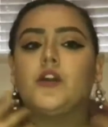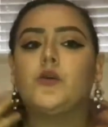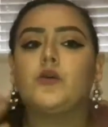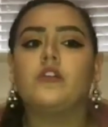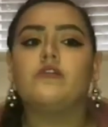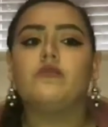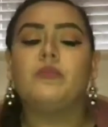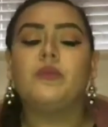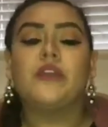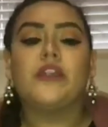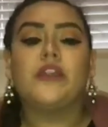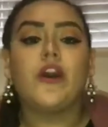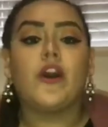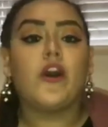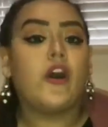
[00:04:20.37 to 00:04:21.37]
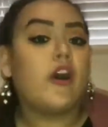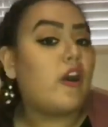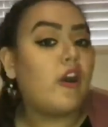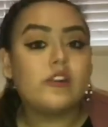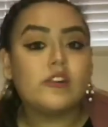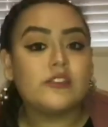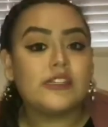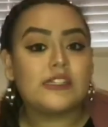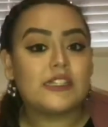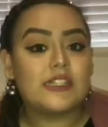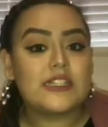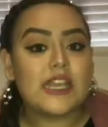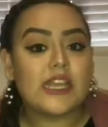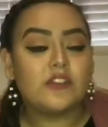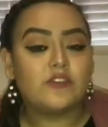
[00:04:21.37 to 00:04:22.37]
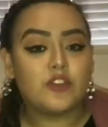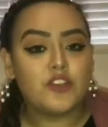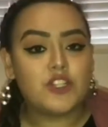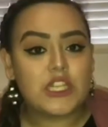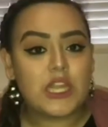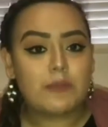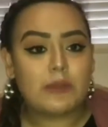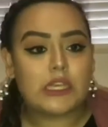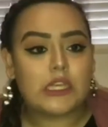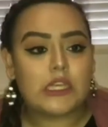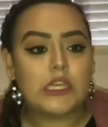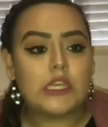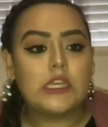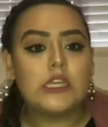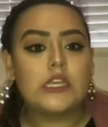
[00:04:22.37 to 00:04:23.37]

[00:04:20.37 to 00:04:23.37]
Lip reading: would have been all on the inside of your stomach.